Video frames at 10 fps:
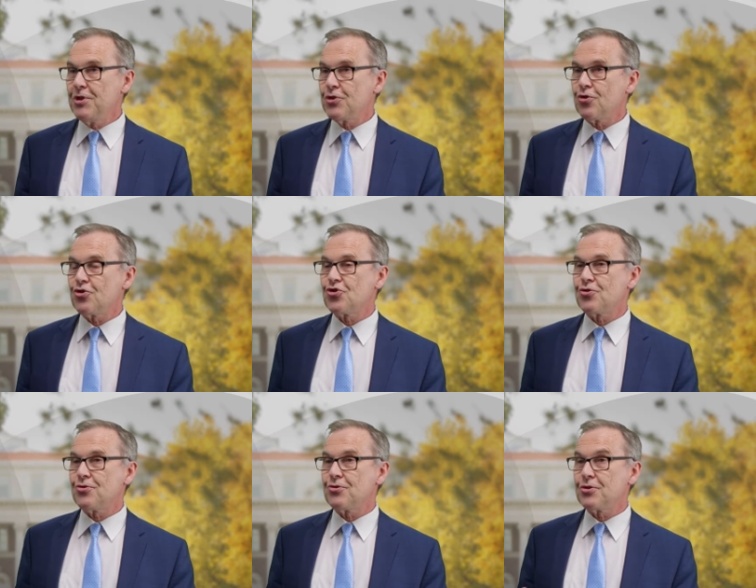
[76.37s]

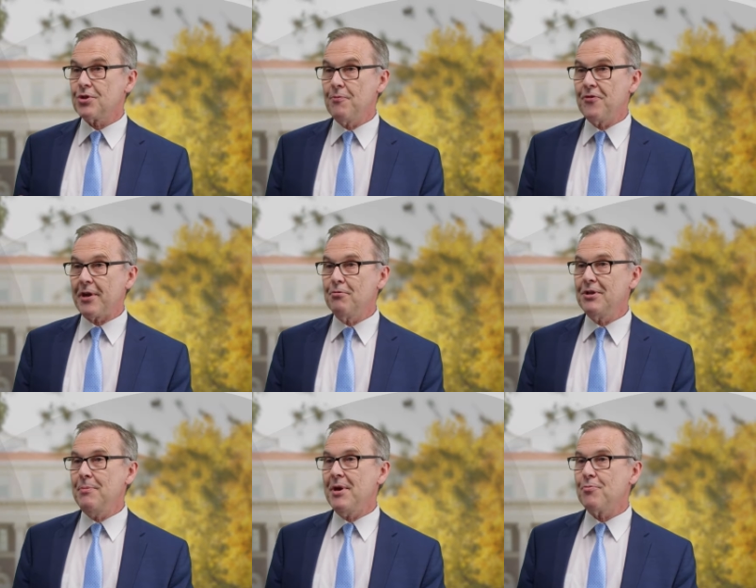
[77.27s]
researchers, some
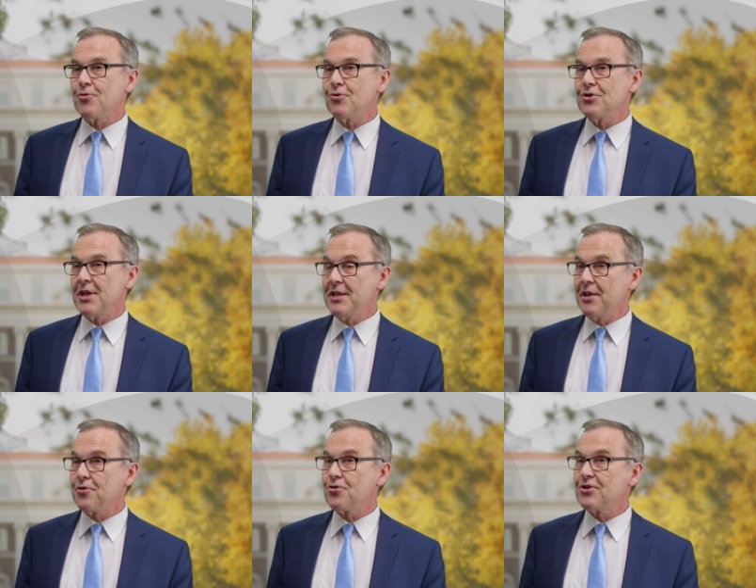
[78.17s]
faculty members,
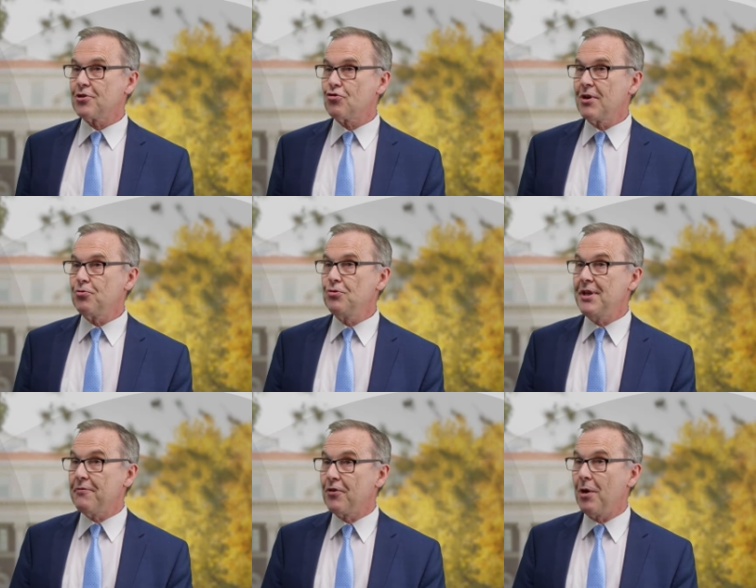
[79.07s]
and others are trying to
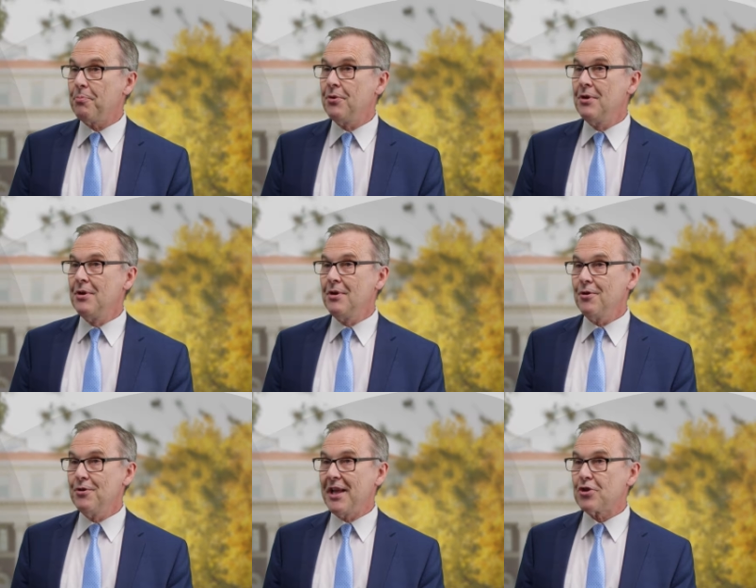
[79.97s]
develop
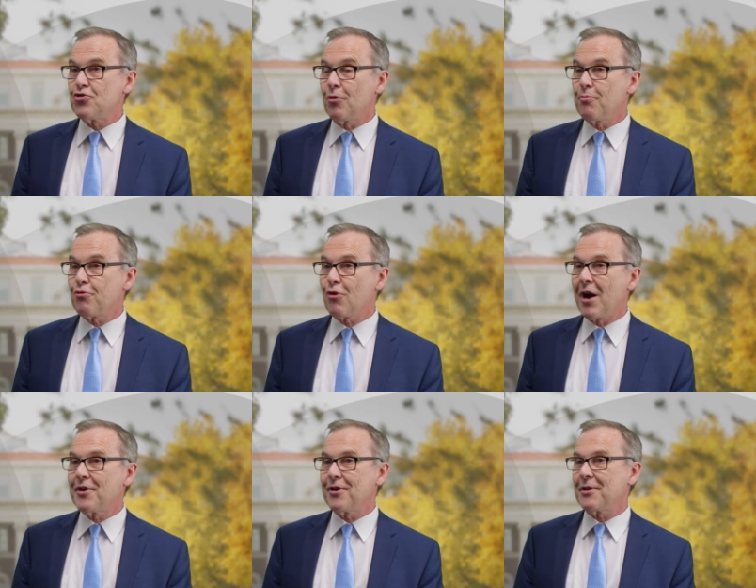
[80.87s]
an actual
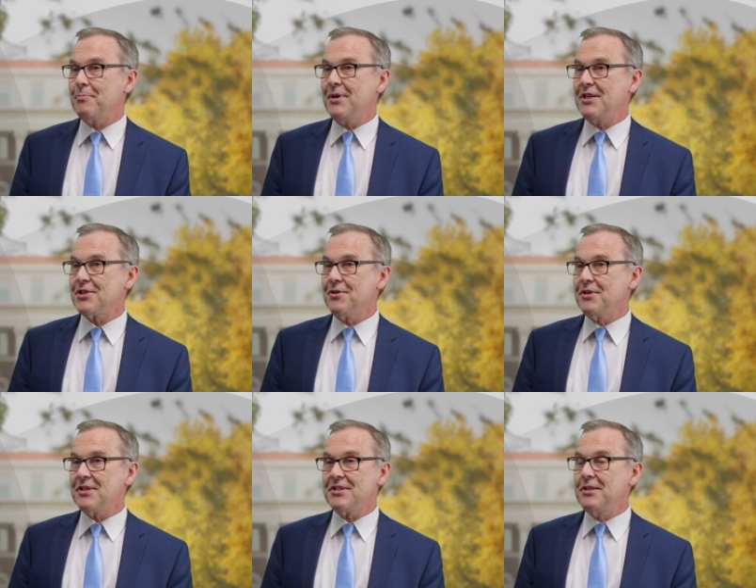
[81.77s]
product based
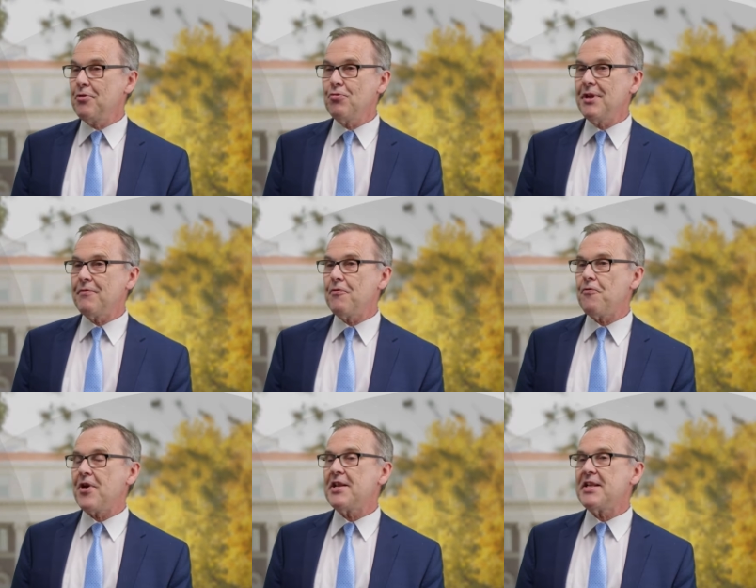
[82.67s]
on this. And it would have a
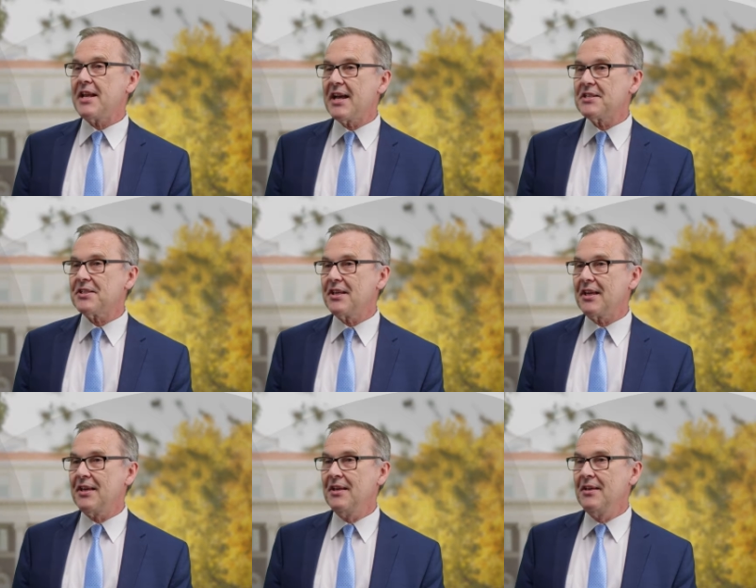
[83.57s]

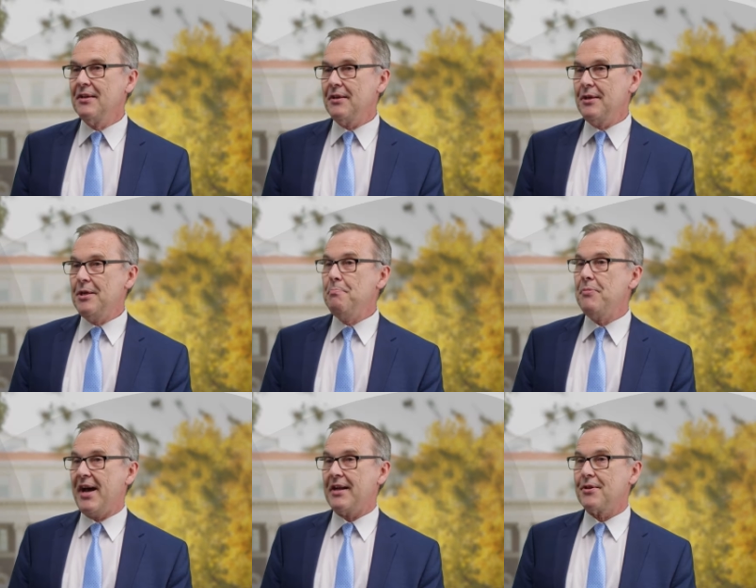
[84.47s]
fantastic
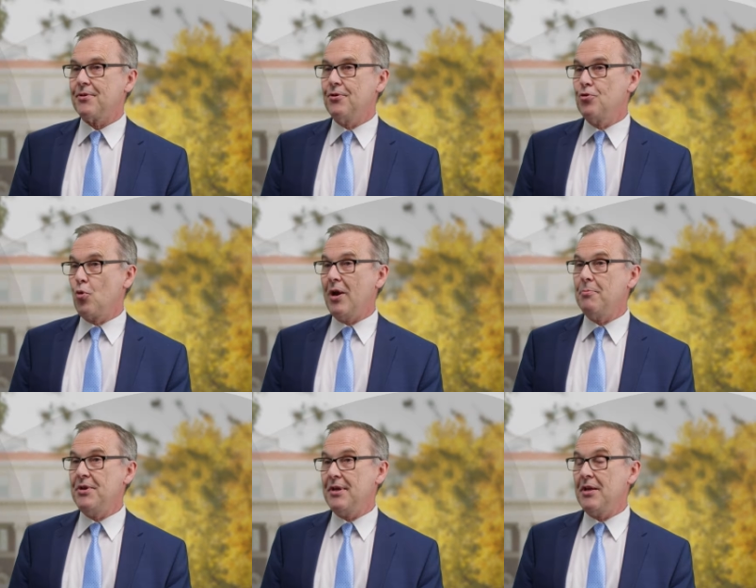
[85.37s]
impact on the
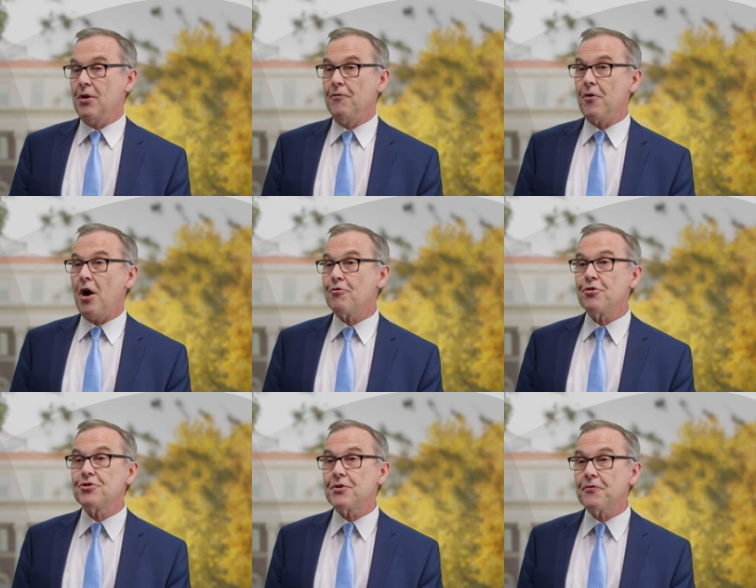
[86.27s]
well-being of
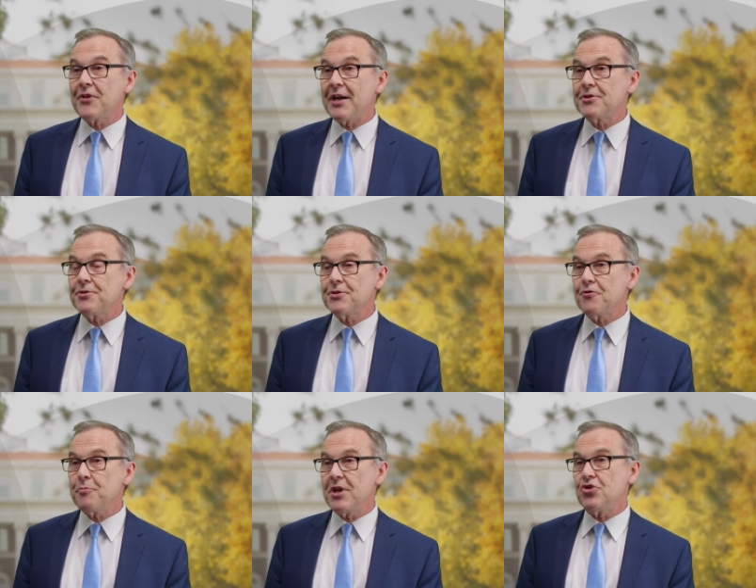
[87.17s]
hundreds of
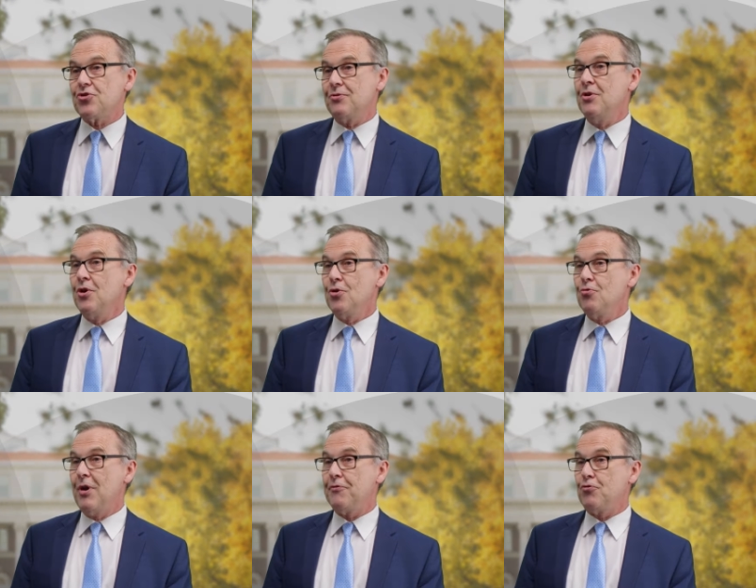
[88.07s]
thousands of patients
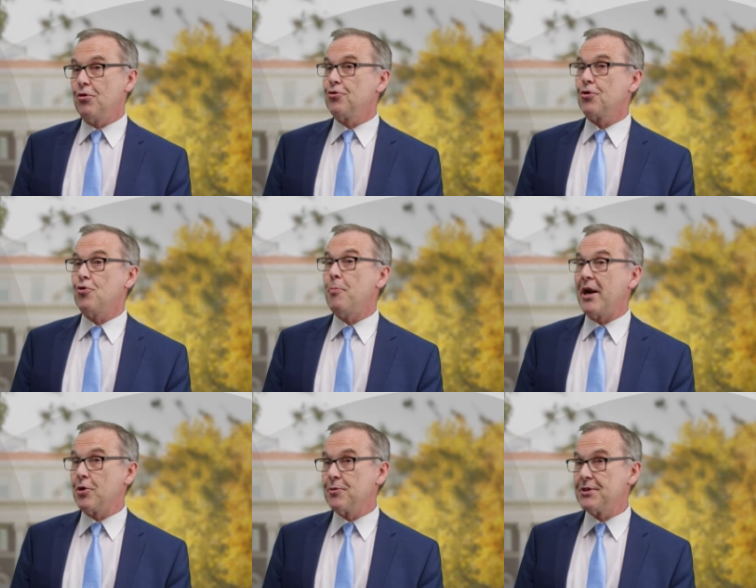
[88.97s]
who have to undergo
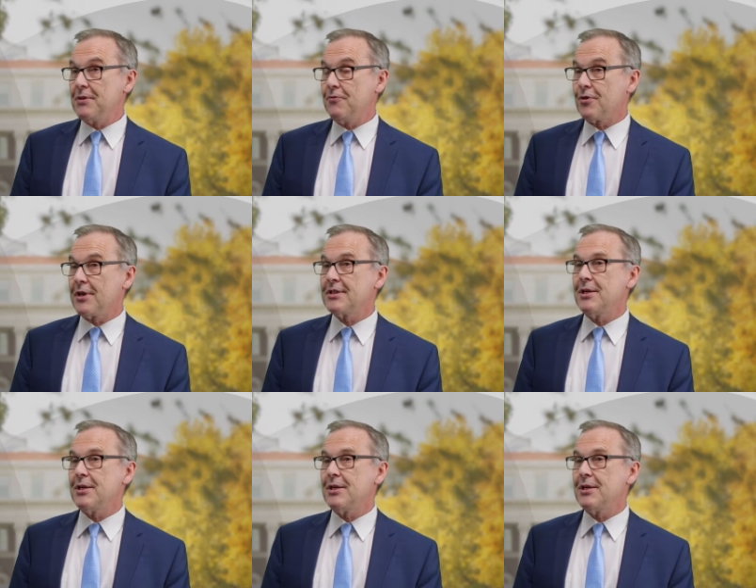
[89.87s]
biopsy, for